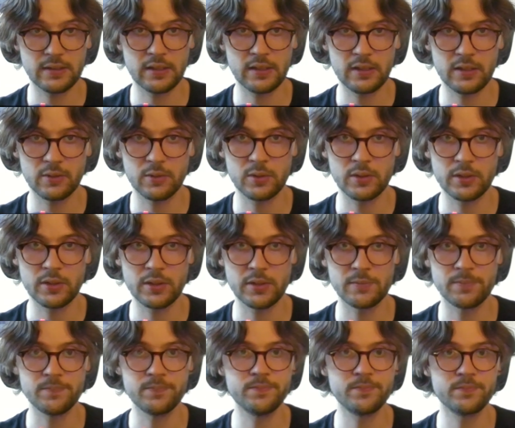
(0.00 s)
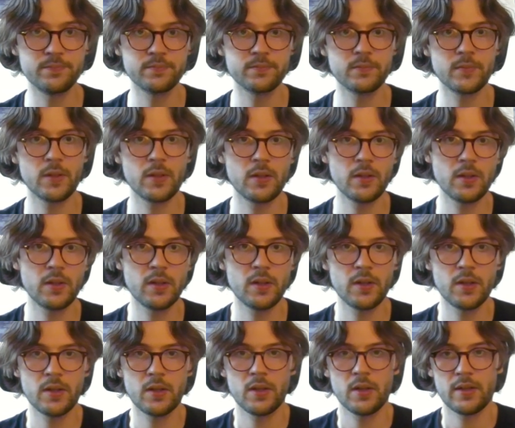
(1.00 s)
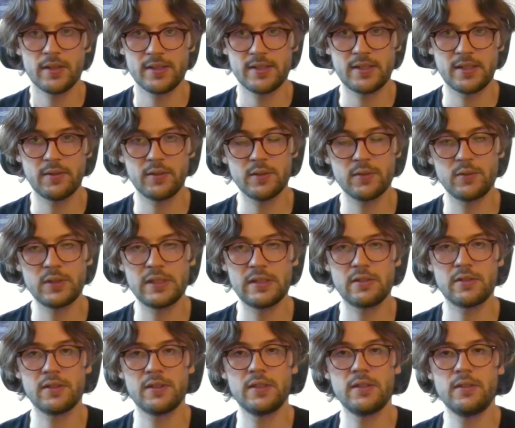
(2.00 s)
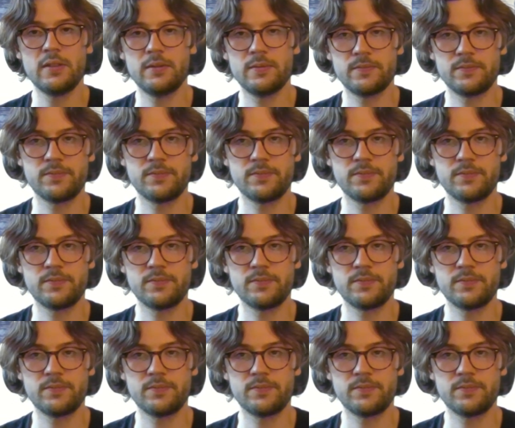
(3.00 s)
our 7th resource here,